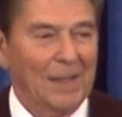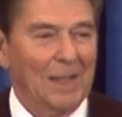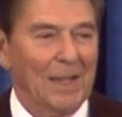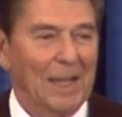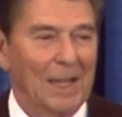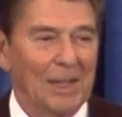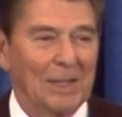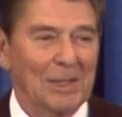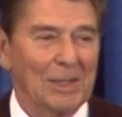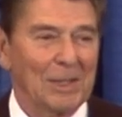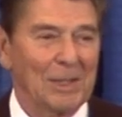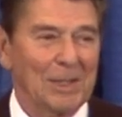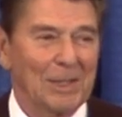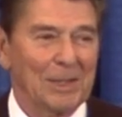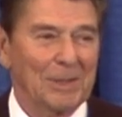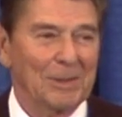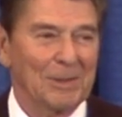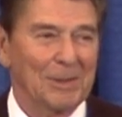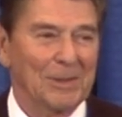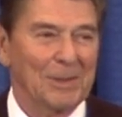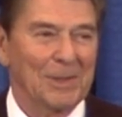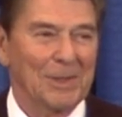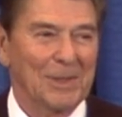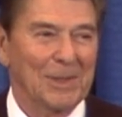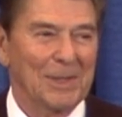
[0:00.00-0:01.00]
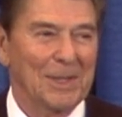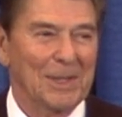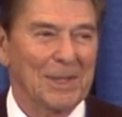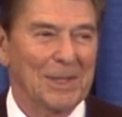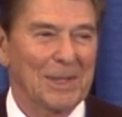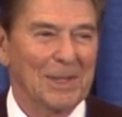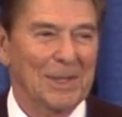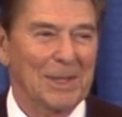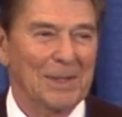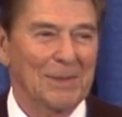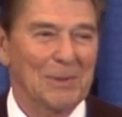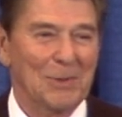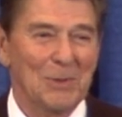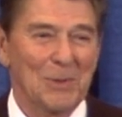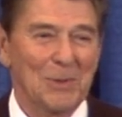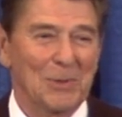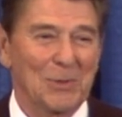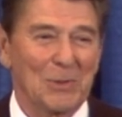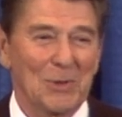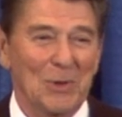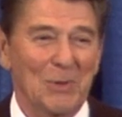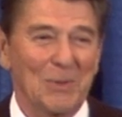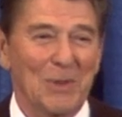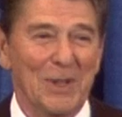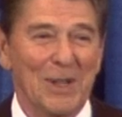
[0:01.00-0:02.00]
And if you won't
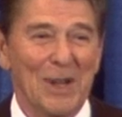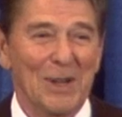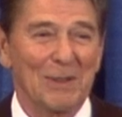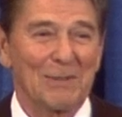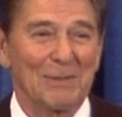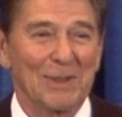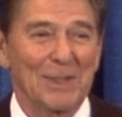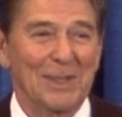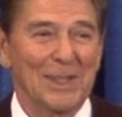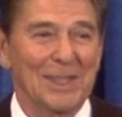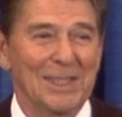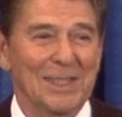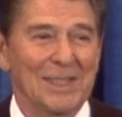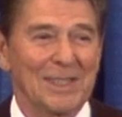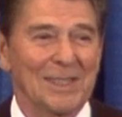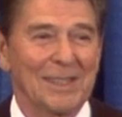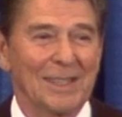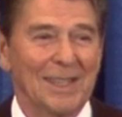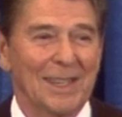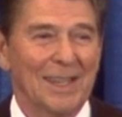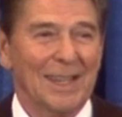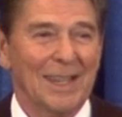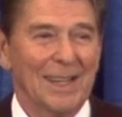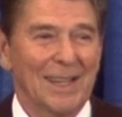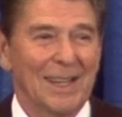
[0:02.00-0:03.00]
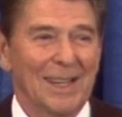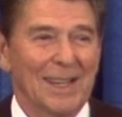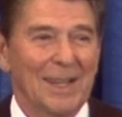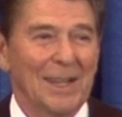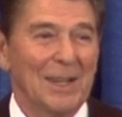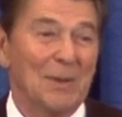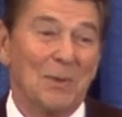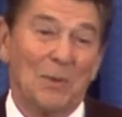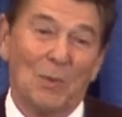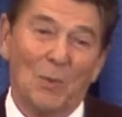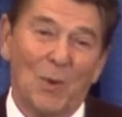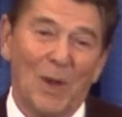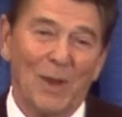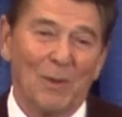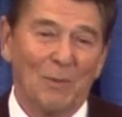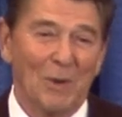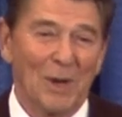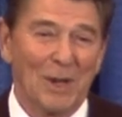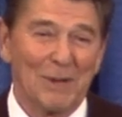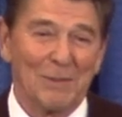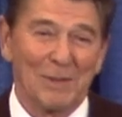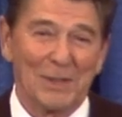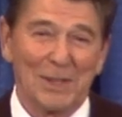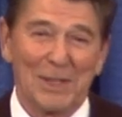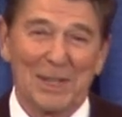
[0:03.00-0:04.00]
throw me out for this, win
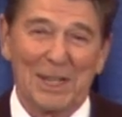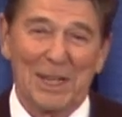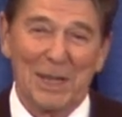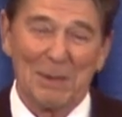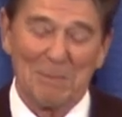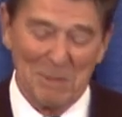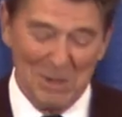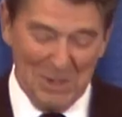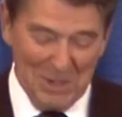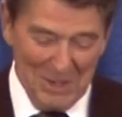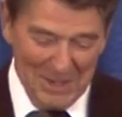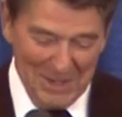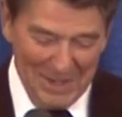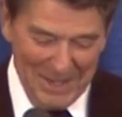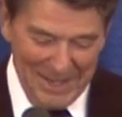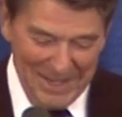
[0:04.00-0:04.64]
one for the Gipper.